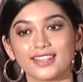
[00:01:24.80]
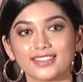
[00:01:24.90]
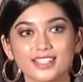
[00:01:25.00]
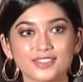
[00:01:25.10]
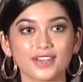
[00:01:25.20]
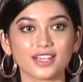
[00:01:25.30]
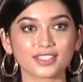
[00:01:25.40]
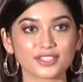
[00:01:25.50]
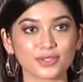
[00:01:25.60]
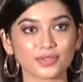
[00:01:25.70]
There's Vella
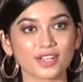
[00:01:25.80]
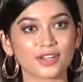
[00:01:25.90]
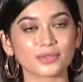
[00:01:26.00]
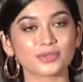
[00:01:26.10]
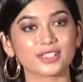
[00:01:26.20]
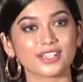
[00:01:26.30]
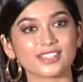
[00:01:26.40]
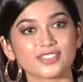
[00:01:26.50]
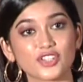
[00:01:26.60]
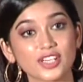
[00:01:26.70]
Kishore Garu,
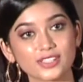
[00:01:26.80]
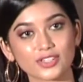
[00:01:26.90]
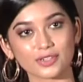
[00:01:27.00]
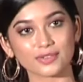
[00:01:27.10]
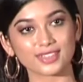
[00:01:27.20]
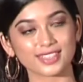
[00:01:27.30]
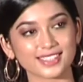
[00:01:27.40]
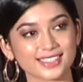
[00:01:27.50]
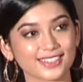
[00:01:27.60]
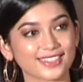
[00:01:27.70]
there's J.D.
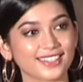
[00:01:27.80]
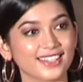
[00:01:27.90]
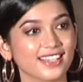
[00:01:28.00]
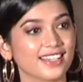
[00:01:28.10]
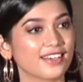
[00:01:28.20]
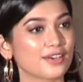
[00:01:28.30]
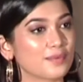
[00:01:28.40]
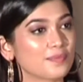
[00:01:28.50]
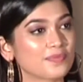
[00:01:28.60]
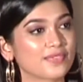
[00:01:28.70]
Chakravarti sir.
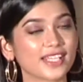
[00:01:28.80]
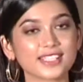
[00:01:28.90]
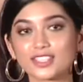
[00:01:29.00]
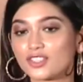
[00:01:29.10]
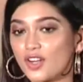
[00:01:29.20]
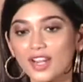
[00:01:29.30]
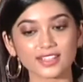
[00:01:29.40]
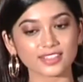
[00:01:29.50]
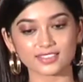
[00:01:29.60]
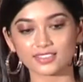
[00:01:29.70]
It's a
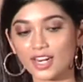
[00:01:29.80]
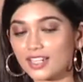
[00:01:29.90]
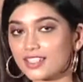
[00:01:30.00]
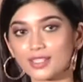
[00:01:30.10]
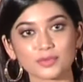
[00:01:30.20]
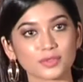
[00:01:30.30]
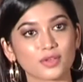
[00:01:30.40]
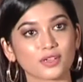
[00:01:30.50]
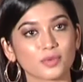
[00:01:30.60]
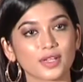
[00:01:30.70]
great team to
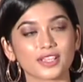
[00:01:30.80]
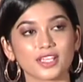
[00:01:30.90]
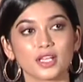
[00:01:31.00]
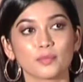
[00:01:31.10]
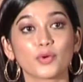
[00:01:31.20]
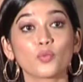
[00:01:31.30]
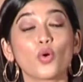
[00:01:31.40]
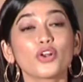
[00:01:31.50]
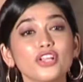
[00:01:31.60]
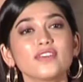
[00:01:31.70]
work with. But
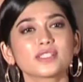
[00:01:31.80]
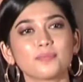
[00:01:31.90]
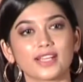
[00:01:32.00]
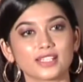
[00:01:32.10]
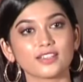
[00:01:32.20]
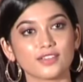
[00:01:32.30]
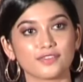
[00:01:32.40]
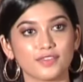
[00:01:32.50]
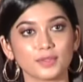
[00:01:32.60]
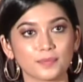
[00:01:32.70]
what do you expect in the
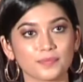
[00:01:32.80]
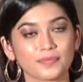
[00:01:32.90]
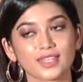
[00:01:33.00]
film?